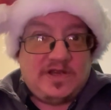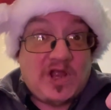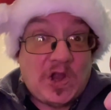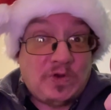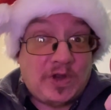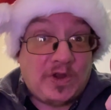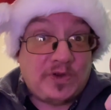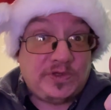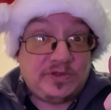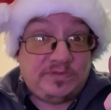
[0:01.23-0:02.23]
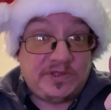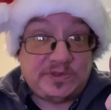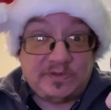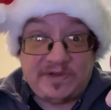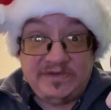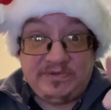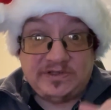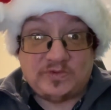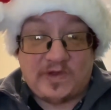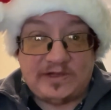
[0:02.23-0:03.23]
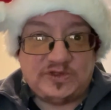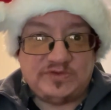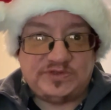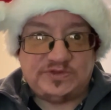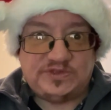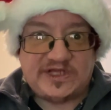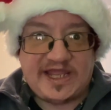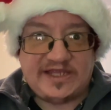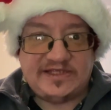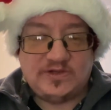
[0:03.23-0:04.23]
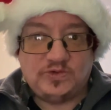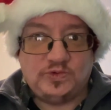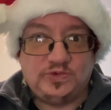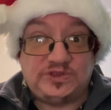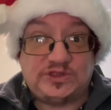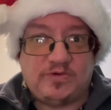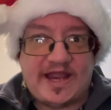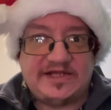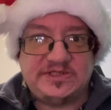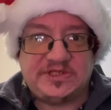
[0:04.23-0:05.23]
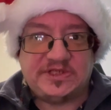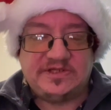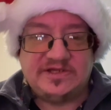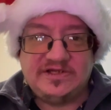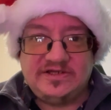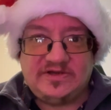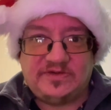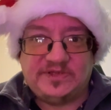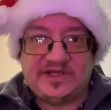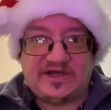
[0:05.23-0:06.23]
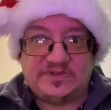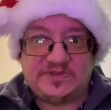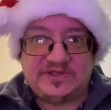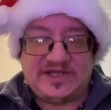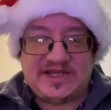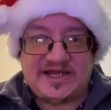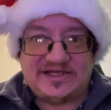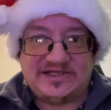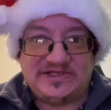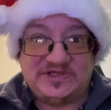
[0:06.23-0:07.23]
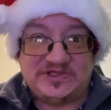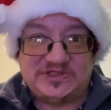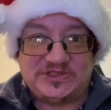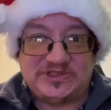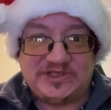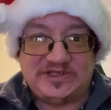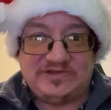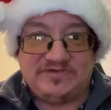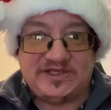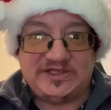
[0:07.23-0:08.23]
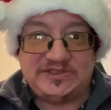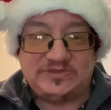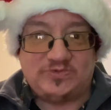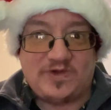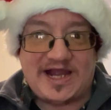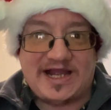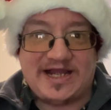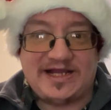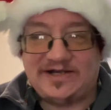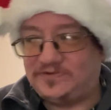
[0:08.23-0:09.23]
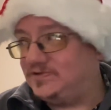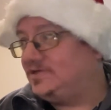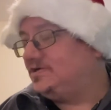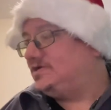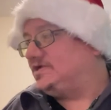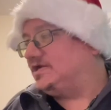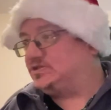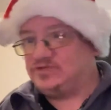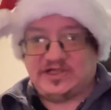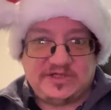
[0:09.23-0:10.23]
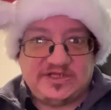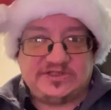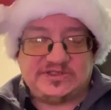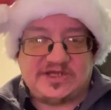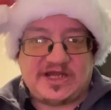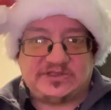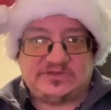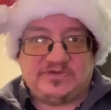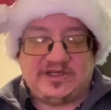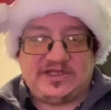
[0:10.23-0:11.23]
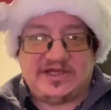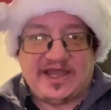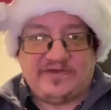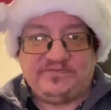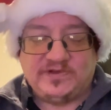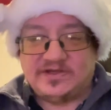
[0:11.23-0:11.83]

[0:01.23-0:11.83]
Ho, ho, ho, you beautiful people, and welcome to day ooh, 20 of the Advent Calendar series. Wow. Yes, we're definitely into the last week now.